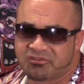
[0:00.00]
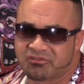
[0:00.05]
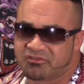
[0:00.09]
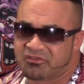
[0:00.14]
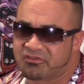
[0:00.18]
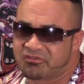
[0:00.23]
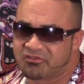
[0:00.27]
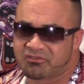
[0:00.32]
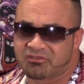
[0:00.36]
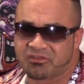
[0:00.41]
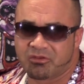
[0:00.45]

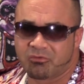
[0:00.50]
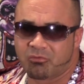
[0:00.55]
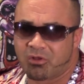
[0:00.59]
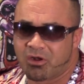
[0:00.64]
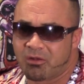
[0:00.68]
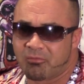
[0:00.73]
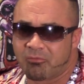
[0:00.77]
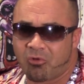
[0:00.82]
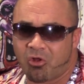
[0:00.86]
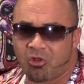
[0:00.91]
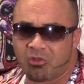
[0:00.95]
is like
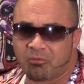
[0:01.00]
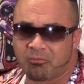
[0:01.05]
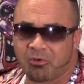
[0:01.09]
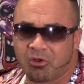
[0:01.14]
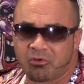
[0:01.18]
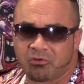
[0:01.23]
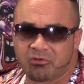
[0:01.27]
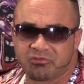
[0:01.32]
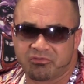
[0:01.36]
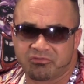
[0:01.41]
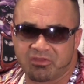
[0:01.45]
what I'm all
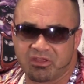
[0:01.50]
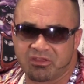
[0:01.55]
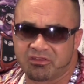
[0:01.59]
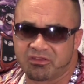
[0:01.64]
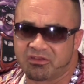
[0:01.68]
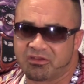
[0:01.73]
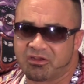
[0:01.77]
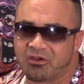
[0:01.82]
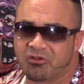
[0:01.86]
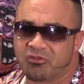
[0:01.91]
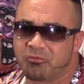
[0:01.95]
about is
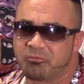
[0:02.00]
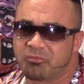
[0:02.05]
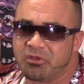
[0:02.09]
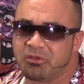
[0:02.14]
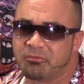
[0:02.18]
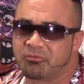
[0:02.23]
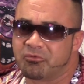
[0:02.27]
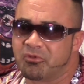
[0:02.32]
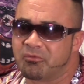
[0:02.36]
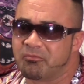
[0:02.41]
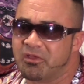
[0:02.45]
taking care of the
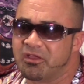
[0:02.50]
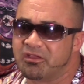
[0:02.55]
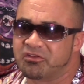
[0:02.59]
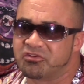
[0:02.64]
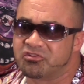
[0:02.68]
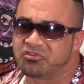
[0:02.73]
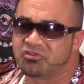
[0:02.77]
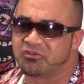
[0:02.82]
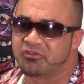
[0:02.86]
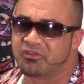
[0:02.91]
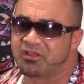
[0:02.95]
people and
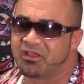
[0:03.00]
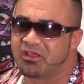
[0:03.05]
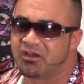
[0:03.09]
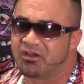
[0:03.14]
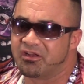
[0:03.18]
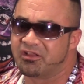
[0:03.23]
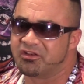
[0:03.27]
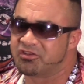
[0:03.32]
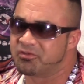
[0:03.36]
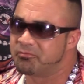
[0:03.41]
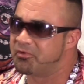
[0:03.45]
making sure they
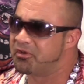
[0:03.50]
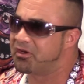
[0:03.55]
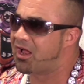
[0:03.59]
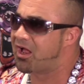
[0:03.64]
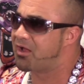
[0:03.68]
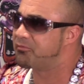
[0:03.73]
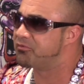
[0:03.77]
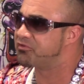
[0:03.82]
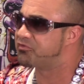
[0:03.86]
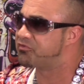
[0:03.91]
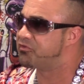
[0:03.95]
get an
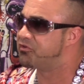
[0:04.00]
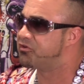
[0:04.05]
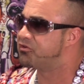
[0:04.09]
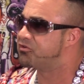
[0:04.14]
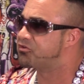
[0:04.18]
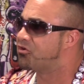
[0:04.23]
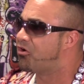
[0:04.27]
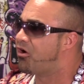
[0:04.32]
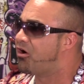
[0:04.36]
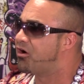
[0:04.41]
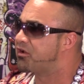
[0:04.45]
intimate
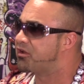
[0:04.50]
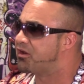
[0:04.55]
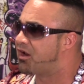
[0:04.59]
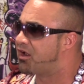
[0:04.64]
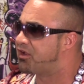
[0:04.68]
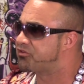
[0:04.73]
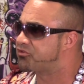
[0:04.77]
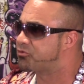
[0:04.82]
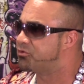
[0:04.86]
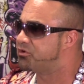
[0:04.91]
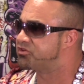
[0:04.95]
atmosphere to talk
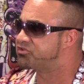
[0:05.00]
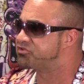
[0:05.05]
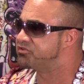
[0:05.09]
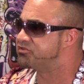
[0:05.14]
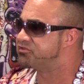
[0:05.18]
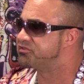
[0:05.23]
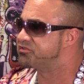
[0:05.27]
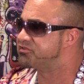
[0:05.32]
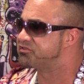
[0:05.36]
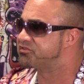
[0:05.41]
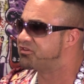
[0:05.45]
and ask
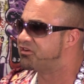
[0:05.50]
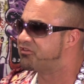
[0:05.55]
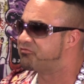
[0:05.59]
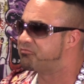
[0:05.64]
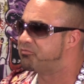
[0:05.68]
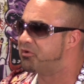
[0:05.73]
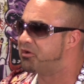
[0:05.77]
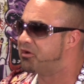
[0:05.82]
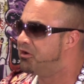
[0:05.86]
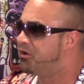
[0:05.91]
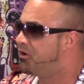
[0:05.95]
questions and
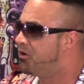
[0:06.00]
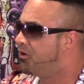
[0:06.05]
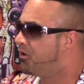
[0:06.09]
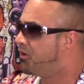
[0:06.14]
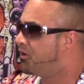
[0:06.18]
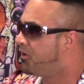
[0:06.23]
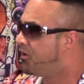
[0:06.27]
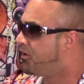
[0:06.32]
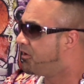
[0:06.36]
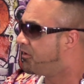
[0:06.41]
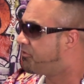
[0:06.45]
stuff. But
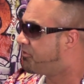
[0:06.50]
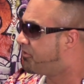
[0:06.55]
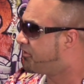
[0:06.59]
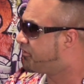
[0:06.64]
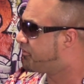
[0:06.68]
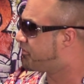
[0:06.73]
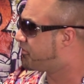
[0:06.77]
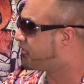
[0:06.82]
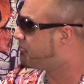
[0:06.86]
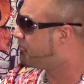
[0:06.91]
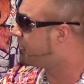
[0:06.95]

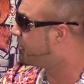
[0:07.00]
to